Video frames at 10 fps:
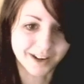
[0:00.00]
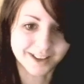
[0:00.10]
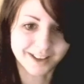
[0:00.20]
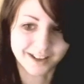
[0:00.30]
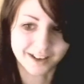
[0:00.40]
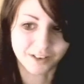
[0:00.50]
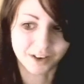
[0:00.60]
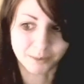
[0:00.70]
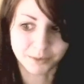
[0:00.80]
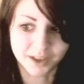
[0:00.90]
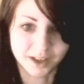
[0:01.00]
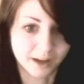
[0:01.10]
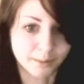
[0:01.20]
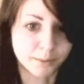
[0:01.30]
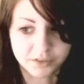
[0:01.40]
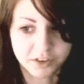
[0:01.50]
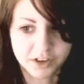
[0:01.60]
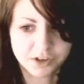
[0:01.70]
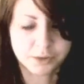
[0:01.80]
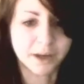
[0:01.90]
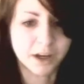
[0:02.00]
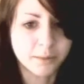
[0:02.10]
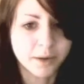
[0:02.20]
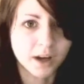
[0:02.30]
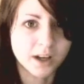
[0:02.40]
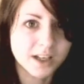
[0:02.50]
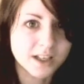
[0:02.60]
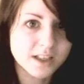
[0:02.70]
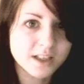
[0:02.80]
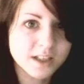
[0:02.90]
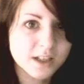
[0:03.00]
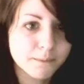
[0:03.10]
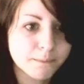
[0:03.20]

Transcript: anything here when I'm saying I'm a professional makeup artist.